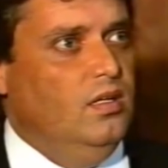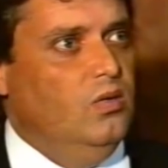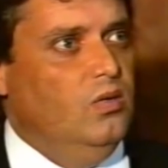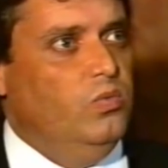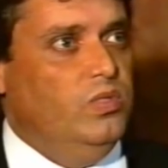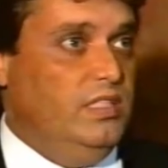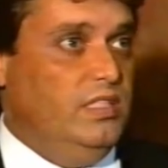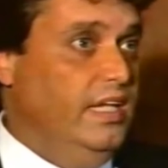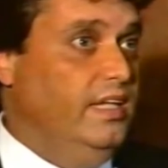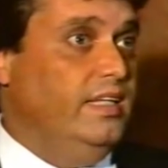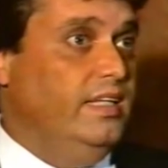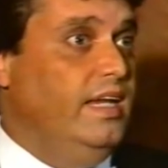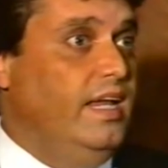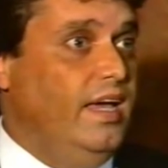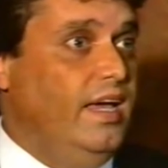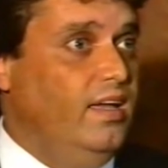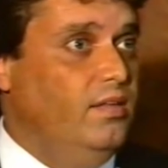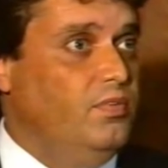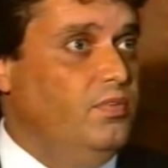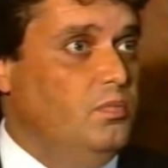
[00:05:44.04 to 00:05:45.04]
which they
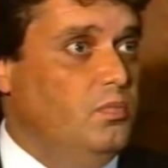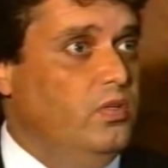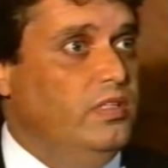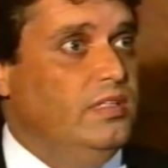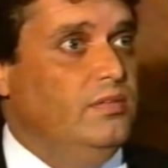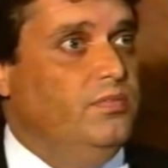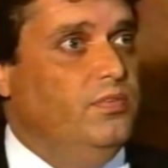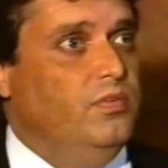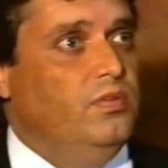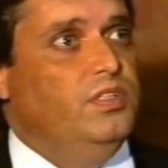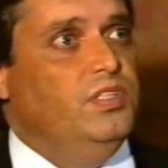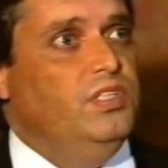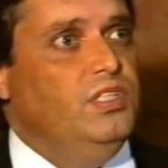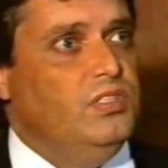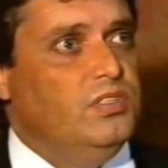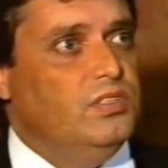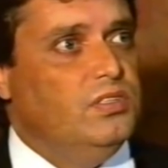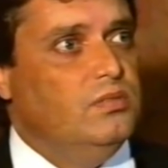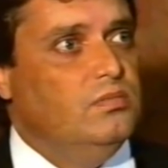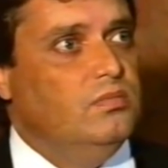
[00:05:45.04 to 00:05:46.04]
denied for more than 40
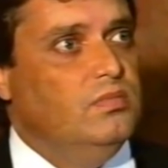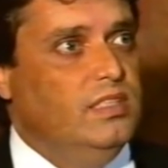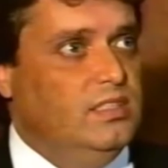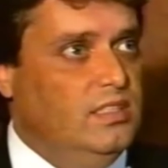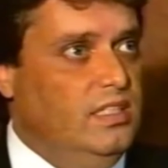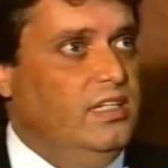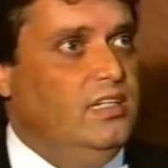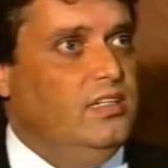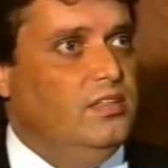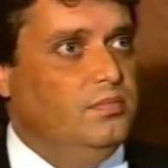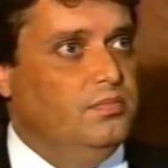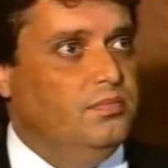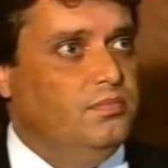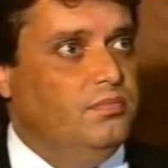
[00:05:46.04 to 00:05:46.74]
years. It's there.